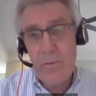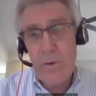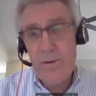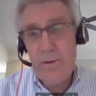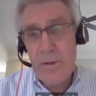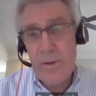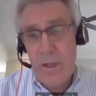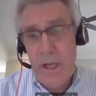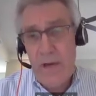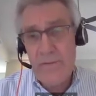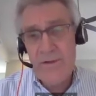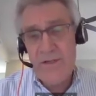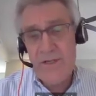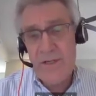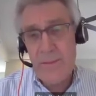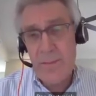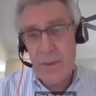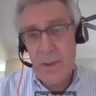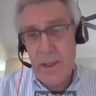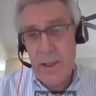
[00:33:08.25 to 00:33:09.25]
whether you have a
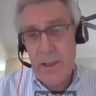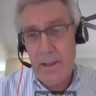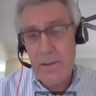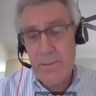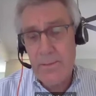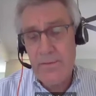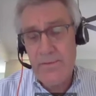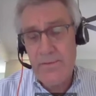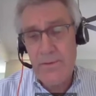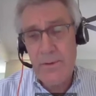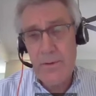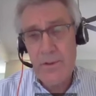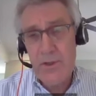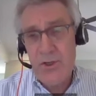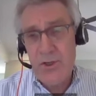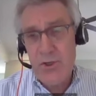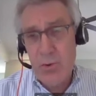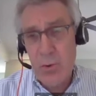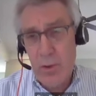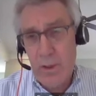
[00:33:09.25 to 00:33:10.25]
supplier preferred
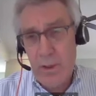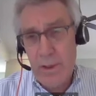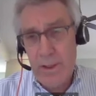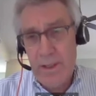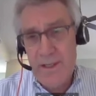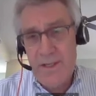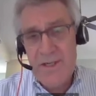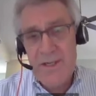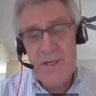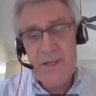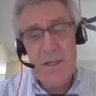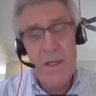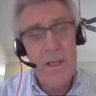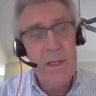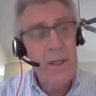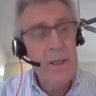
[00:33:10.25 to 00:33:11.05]
short list,